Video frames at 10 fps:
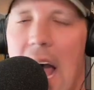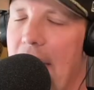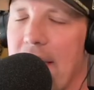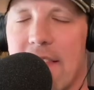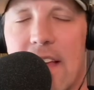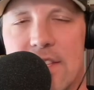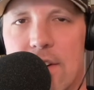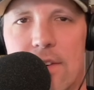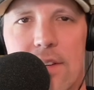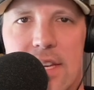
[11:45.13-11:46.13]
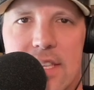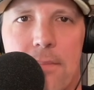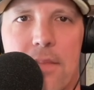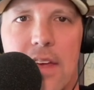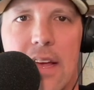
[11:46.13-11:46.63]
I think that's certainly
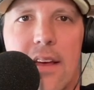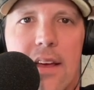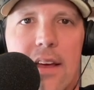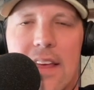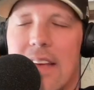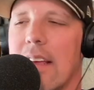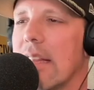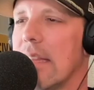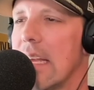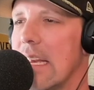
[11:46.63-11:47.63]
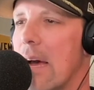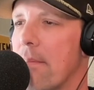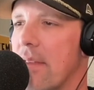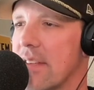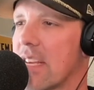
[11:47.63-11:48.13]
something they can clean
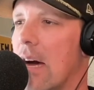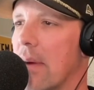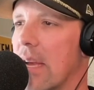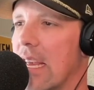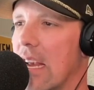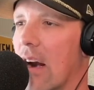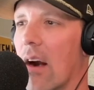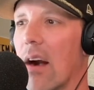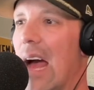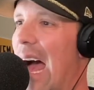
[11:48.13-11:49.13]
up this coming year.